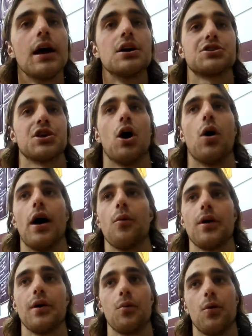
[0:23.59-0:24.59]
So uh,
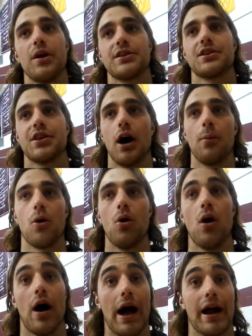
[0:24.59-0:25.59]
we, we went to double.
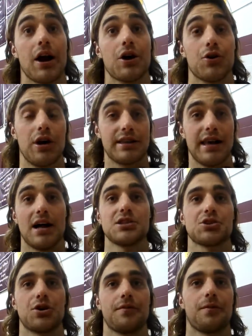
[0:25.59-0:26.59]
I got a great down
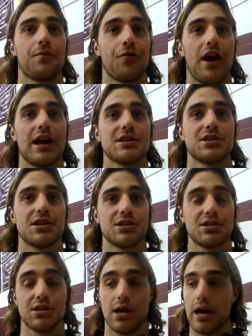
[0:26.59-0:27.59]
screen from
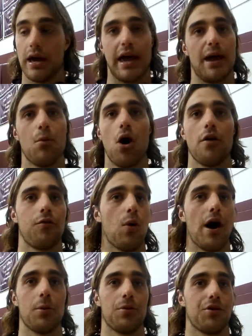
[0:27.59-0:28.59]
Francis came off
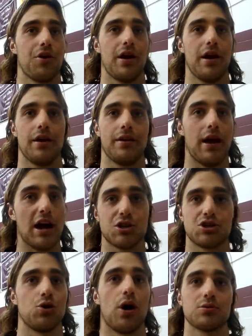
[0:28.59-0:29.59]
wide open three, and I
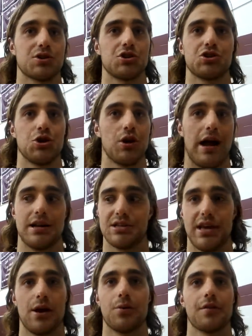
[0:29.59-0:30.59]
just knew I was going to shoot. I didn't
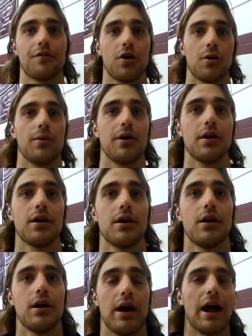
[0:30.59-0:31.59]
see anyone in front of me.
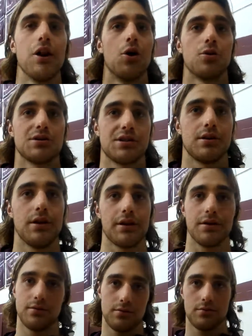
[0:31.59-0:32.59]
I knew it was like
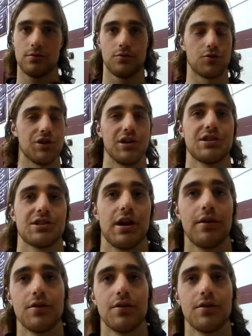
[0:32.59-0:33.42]
release.